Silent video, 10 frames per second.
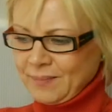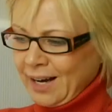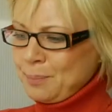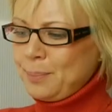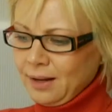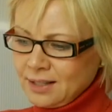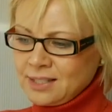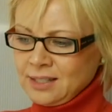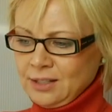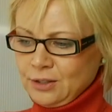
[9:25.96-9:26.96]

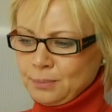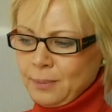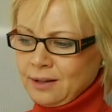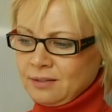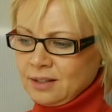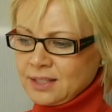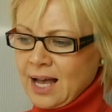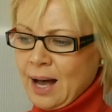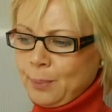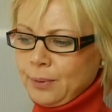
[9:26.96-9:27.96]
ability to make things
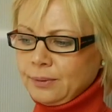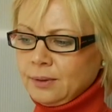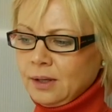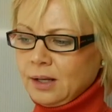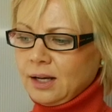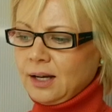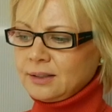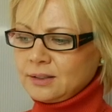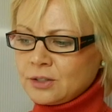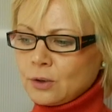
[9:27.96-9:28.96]
happen,
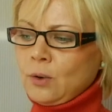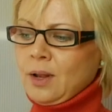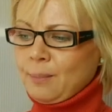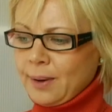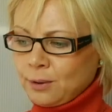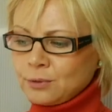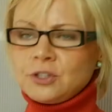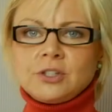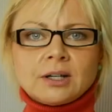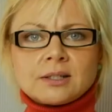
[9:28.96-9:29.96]
and it's all
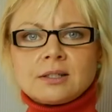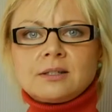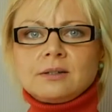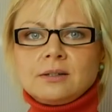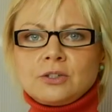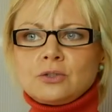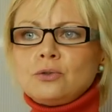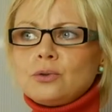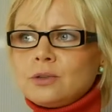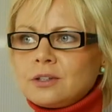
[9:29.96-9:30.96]
about it's
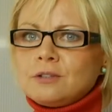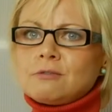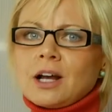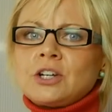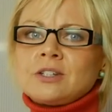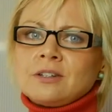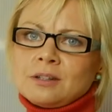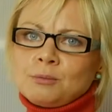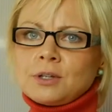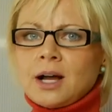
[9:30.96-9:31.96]
not the direction
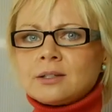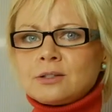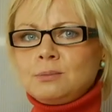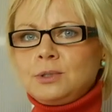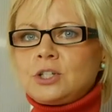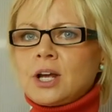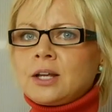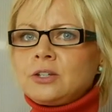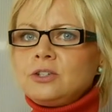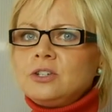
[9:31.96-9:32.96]
that would has to be
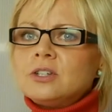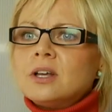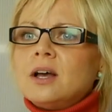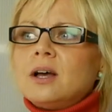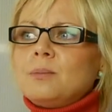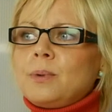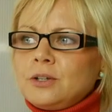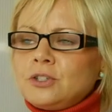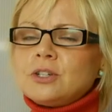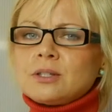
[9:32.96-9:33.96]
changed, but
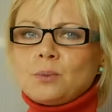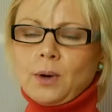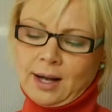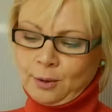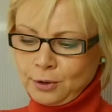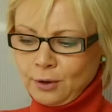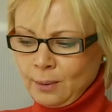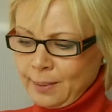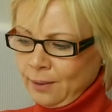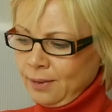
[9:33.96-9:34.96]
it's just the way how you
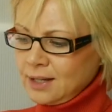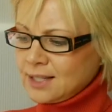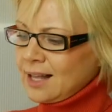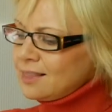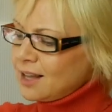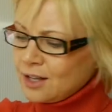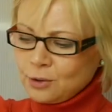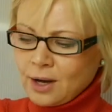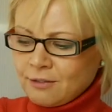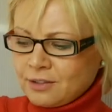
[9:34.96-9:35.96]
go about this. And then
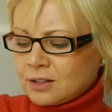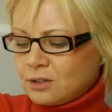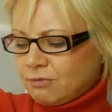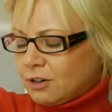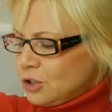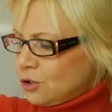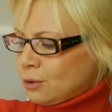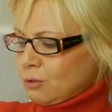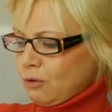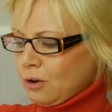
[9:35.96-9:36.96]
you have that very
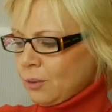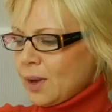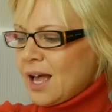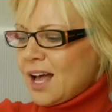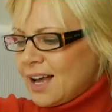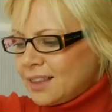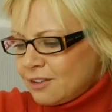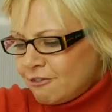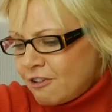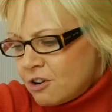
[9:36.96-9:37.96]
strong flow, and
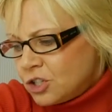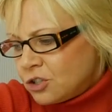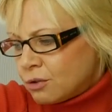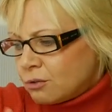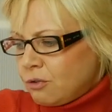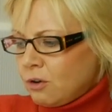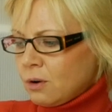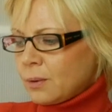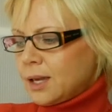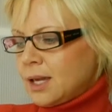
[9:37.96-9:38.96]
the very strong
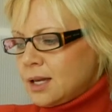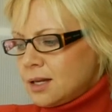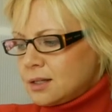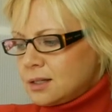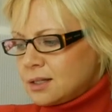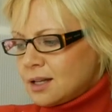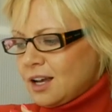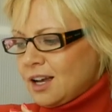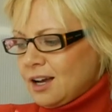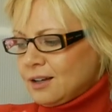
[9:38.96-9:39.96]
flow is
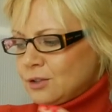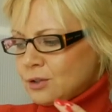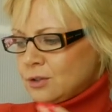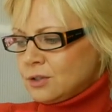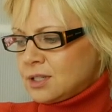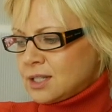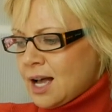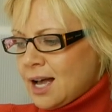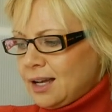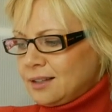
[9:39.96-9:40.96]
to
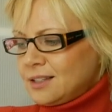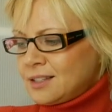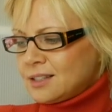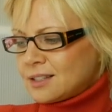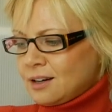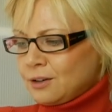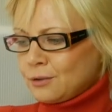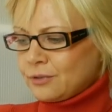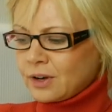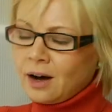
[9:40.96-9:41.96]
say this is kind
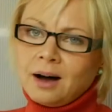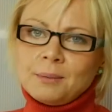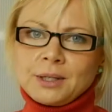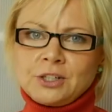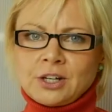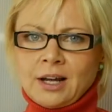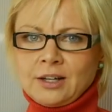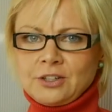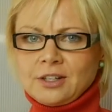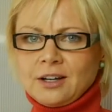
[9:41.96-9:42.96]
of karmic
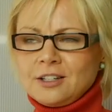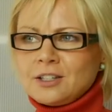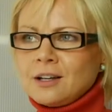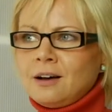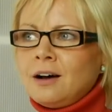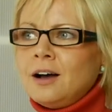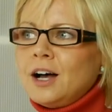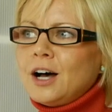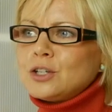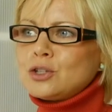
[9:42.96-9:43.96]
change. That is a
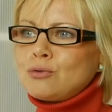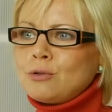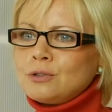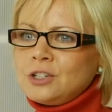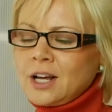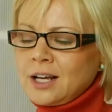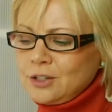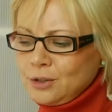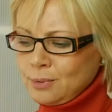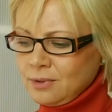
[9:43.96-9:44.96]
strong
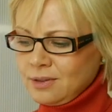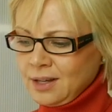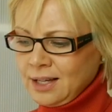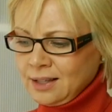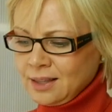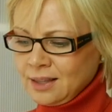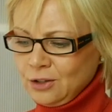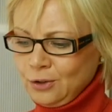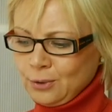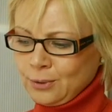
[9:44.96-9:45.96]
change within
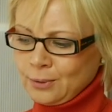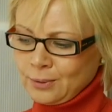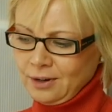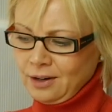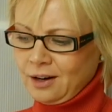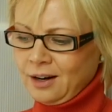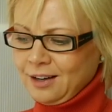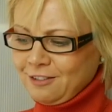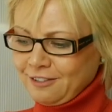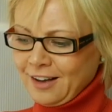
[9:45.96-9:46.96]
your
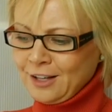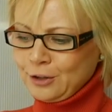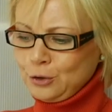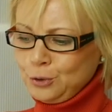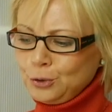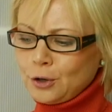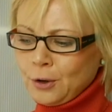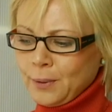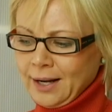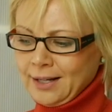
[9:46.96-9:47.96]
life, and you
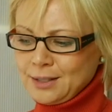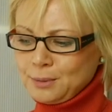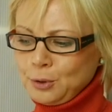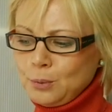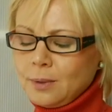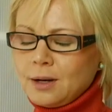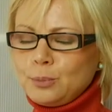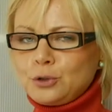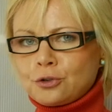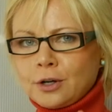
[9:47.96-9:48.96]
know it. You might
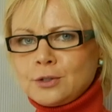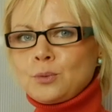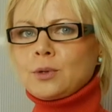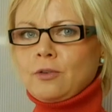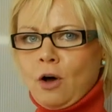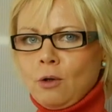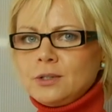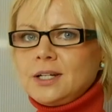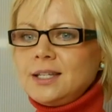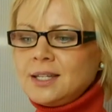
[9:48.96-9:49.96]
be trying to
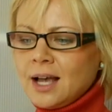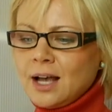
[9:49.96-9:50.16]
withhold it,